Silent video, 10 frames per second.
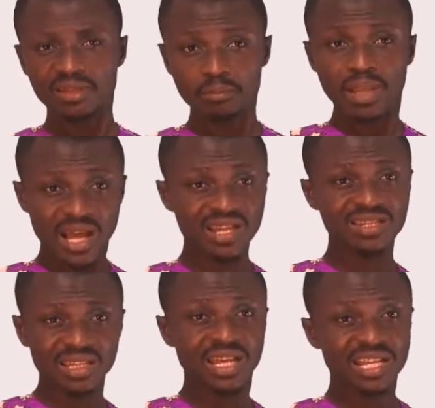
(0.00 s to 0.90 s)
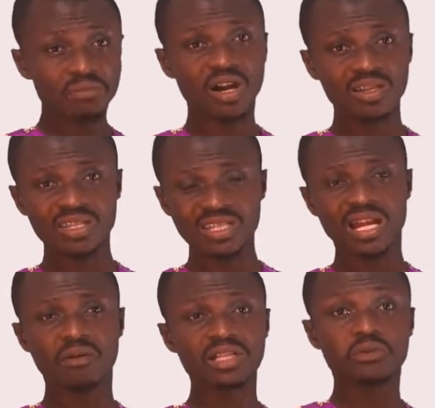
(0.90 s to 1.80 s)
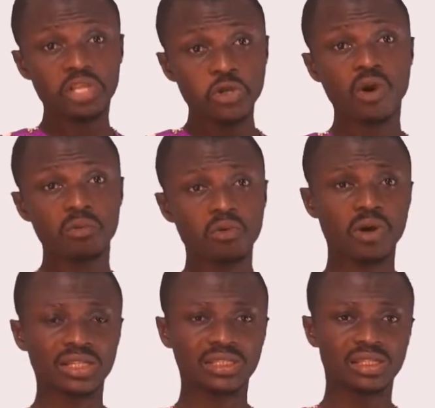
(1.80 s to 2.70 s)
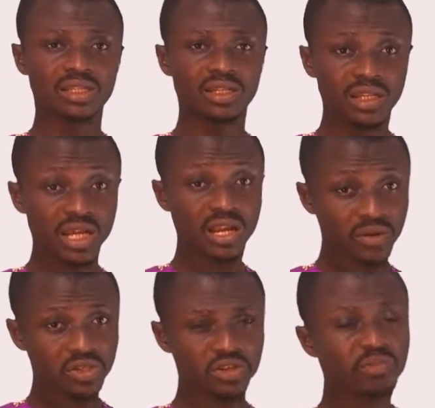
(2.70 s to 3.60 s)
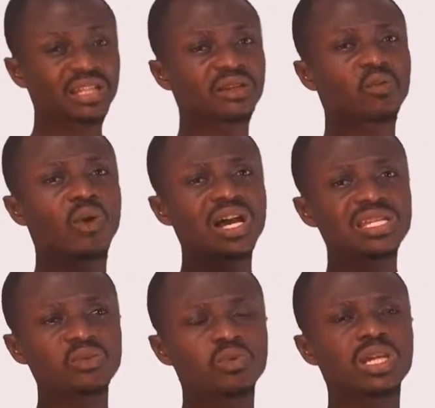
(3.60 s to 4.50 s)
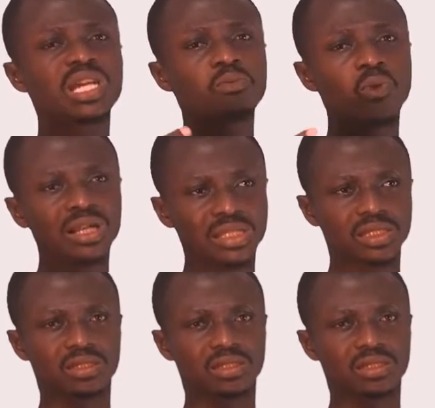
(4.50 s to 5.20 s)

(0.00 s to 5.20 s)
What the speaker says: Plants and animals, these are what? Renewable what? Resource. But once we keep what?